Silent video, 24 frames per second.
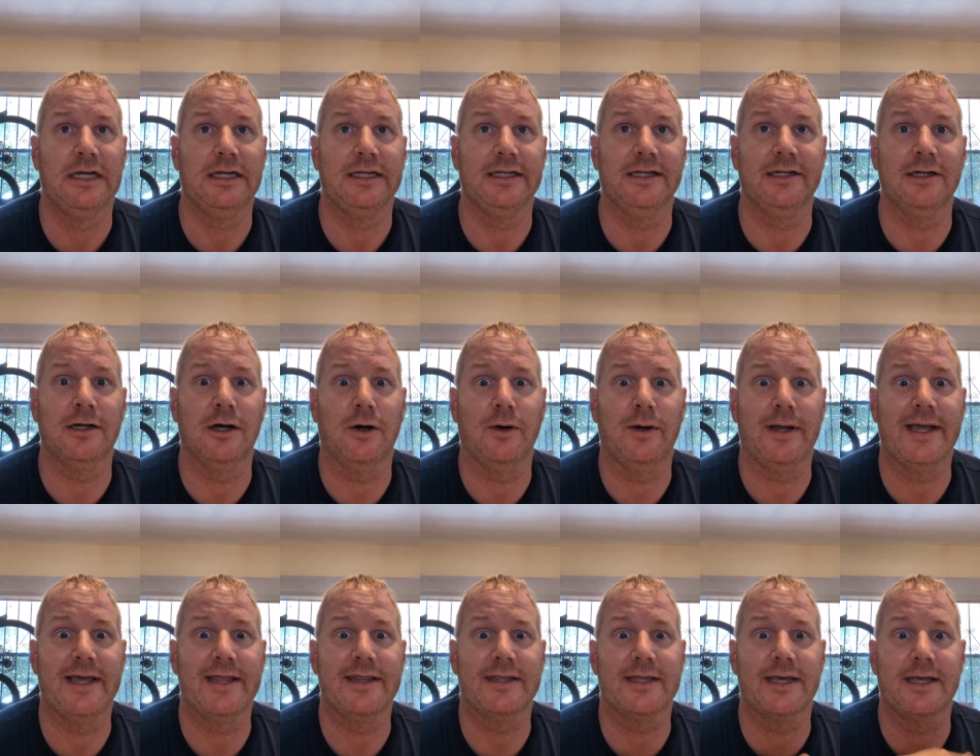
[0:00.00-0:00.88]
you know,
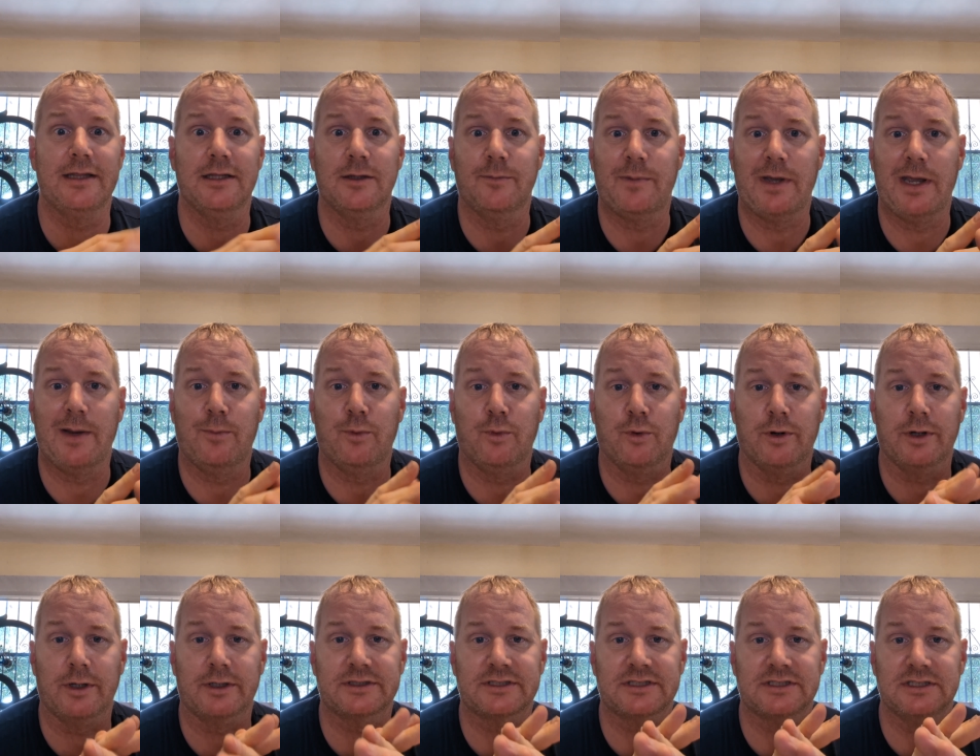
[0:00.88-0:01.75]
and then the
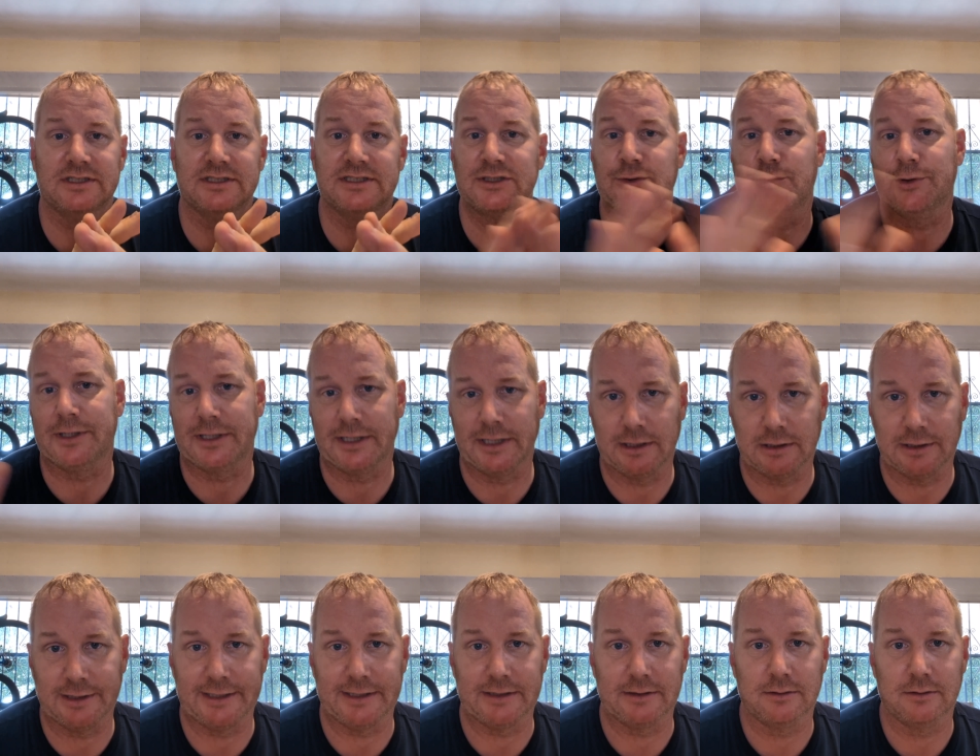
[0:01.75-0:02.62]
paperwork's squeaky
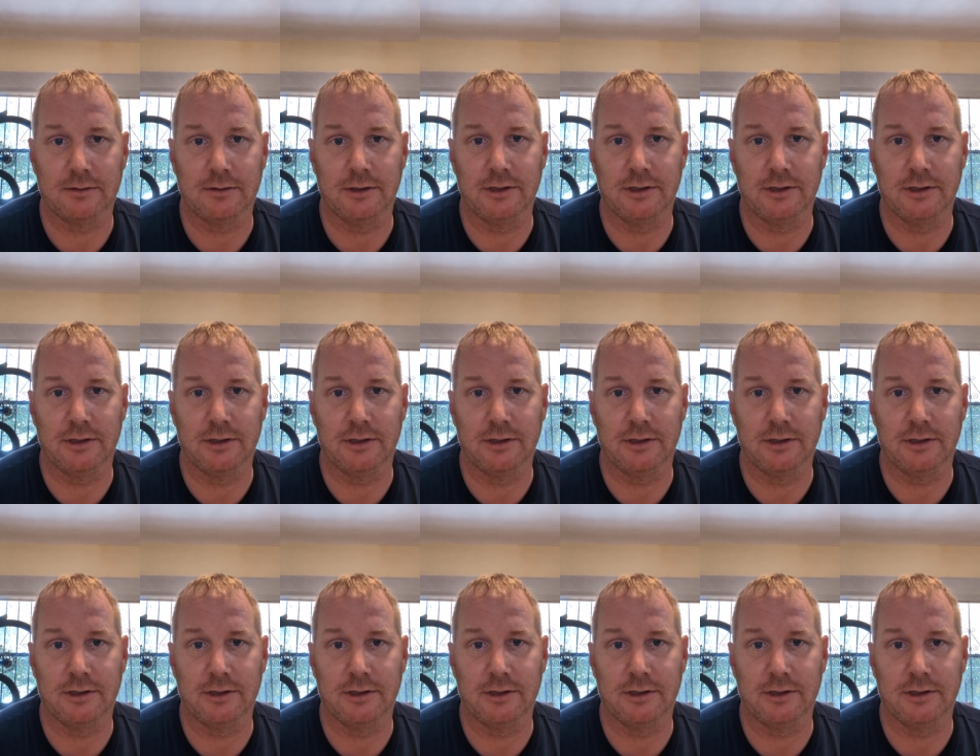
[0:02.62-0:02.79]
clean.